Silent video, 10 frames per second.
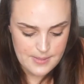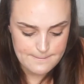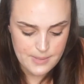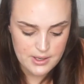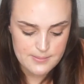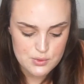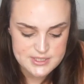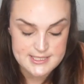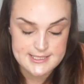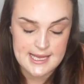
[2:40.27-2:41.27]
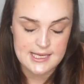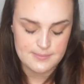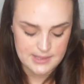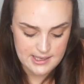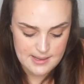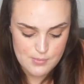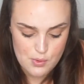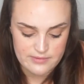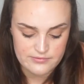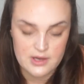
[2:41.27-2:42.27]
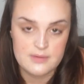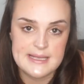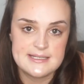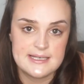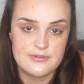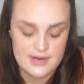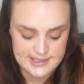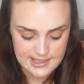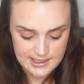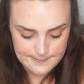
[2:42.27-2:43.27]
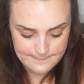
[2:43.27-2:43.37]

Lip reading: buy more sustainably and more environmentally friendly,